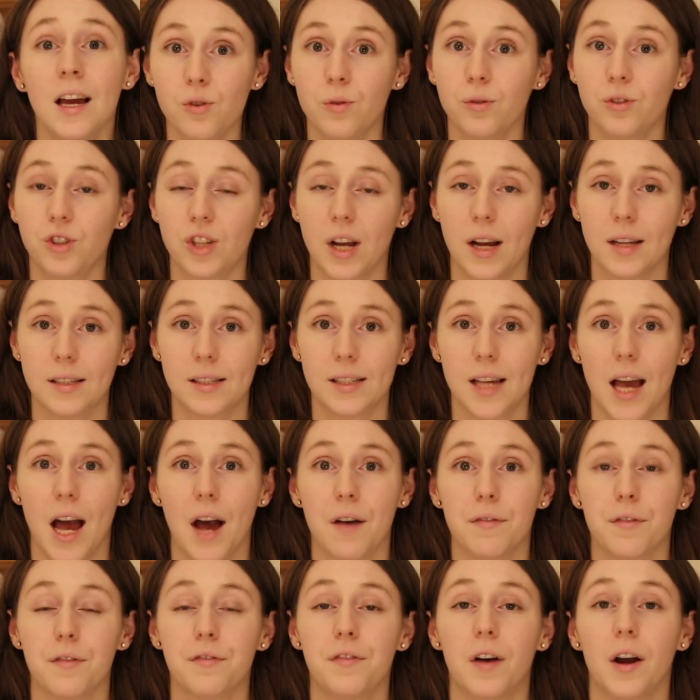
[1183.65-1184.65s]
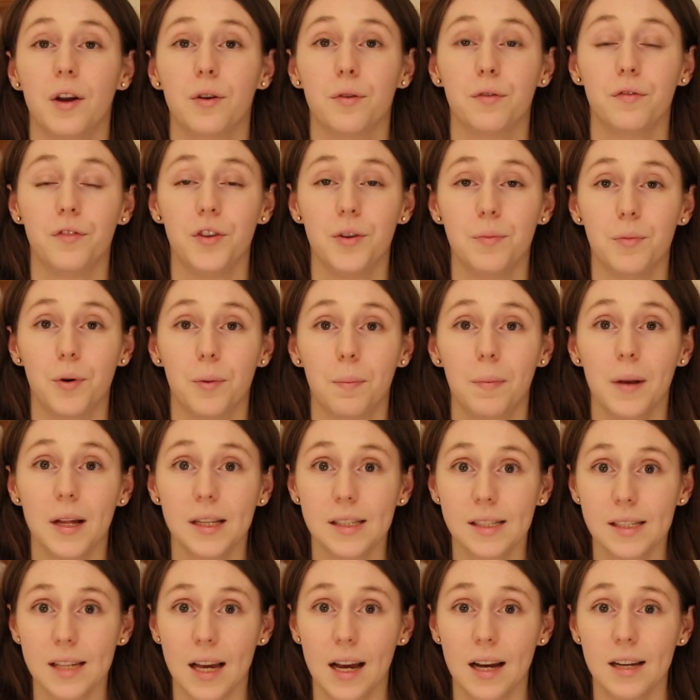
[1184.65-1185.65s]
George had to have a final few more
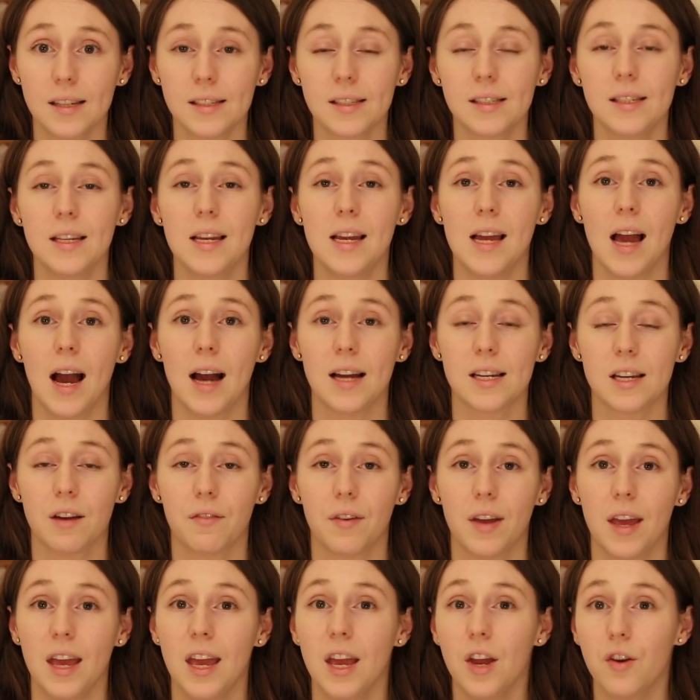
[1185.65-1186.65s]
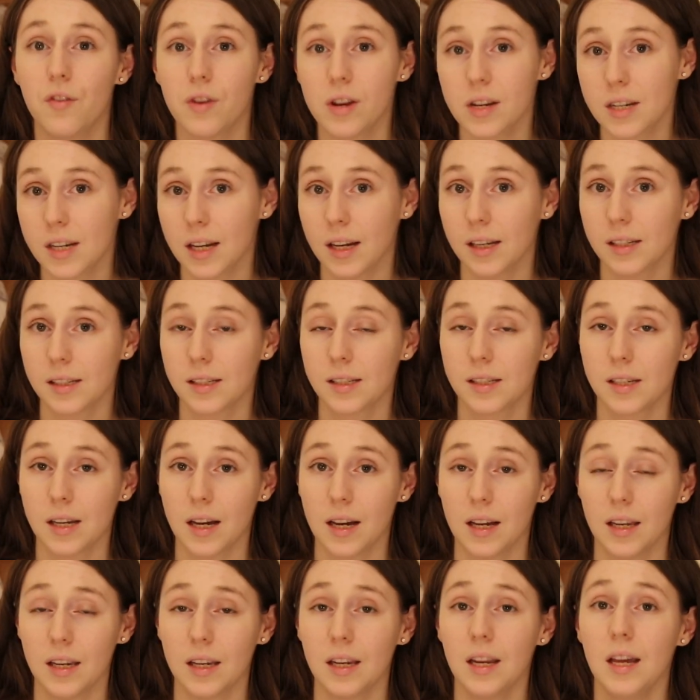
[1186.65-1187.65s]
blood tests, he had to have a hearing test
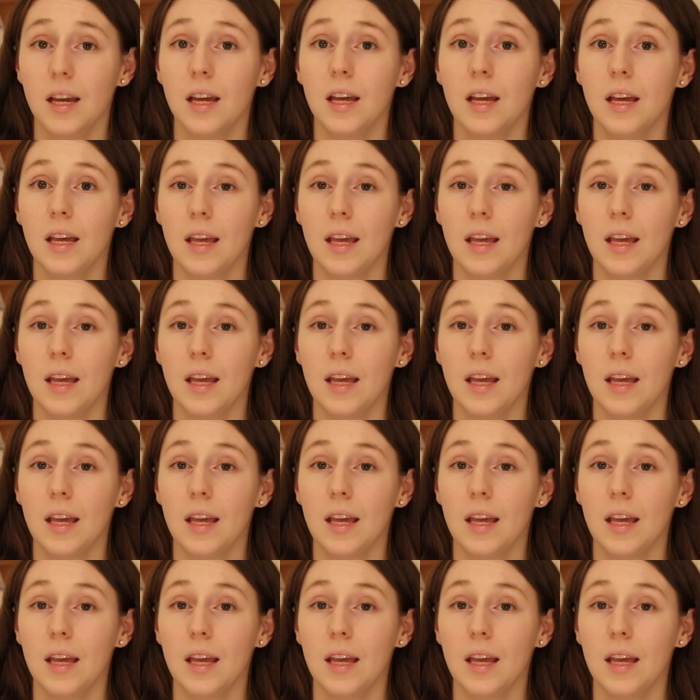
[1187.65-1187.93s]
done,